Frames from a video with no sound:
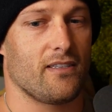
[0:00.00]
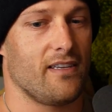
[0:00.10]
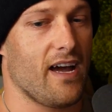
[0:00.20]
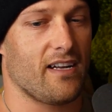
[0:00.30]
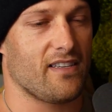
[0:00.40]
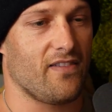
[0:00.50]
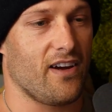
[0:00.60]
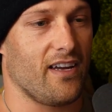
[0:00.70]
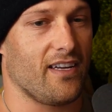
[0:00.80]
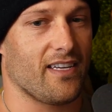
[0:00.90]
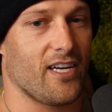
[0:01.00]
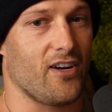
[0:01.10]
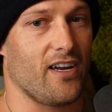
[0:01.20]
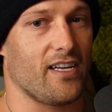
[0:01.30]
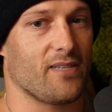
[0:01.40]
just a very
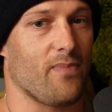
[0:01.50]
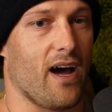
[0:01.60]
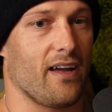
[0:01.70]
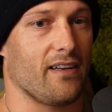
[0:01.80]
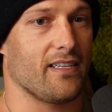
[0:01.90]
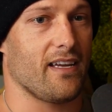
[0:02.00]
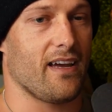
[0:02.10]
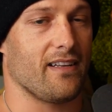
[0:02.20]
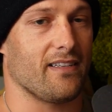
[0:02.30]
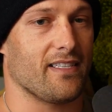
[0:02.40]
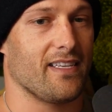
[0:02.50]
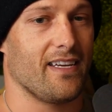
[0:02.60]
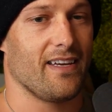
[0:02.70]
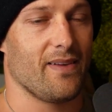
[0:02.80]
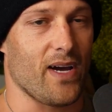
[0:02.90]
curious mind. And
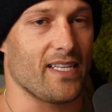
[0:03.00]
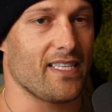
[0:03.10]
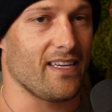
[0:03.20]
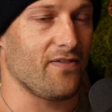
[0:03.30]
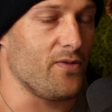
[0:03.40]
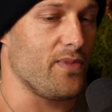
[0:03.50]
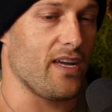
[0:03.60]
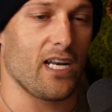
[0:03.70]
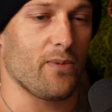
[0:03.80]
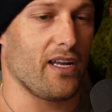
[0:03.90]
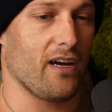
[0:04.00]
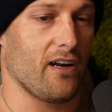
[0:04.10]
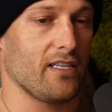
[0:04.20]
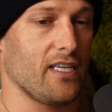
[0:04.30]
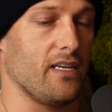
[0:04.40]
if you meet anybody
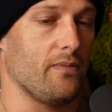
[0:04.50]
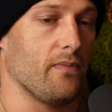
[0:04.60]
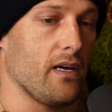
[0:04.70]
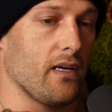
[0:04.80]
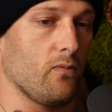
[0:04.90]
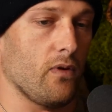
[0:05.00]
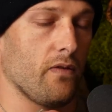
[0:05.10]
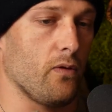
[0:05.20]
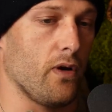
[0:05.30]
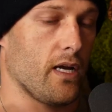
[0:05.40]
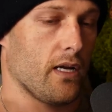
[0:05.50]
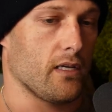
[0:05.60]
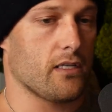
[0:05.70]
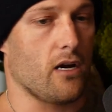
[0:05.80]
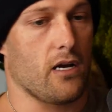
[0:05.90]
on our team, like if you're working
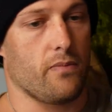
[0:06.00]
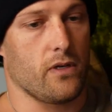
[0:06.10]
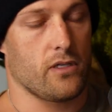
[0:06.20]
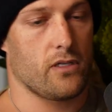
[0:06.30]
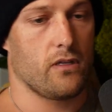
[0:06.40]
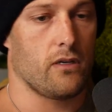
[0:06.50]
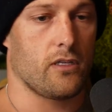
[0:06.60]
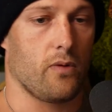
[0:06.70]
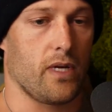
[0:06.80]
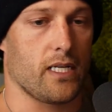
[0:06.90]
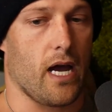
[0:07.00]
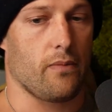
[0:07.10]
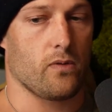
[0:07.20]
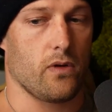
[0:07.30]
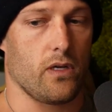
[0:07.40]
in a startup, there's so many
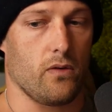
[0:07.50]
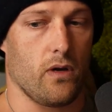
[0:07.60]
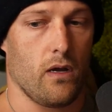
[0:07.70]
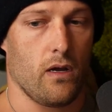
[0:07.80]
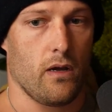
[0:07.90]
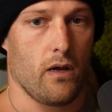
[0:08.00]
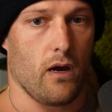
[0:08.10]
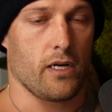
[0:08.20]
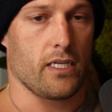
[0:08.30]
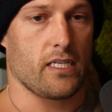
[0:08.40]
times where you're at